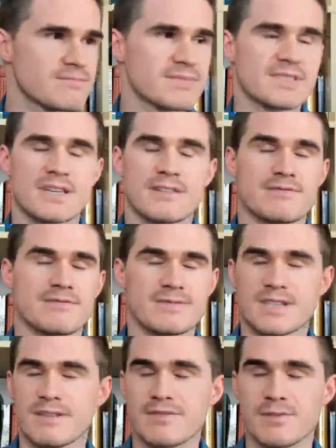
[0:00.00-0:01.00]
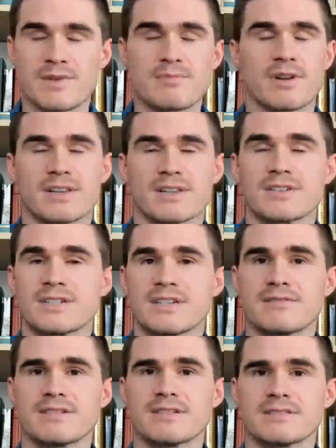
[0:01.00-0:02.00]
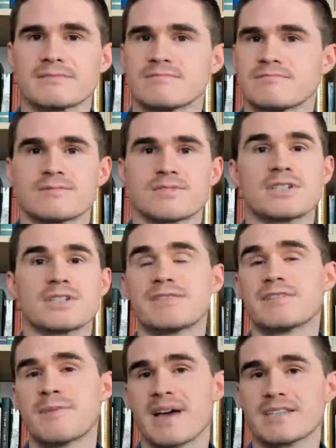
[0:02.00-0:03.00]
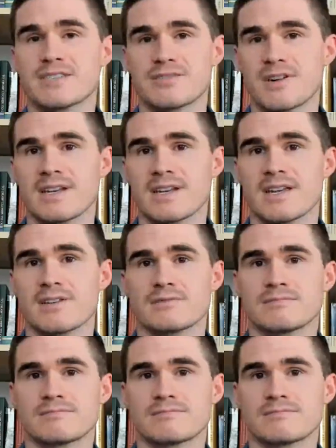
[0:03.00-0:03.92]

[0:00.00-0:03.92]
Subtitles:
Stuff that we probably couldn't even imagine right now.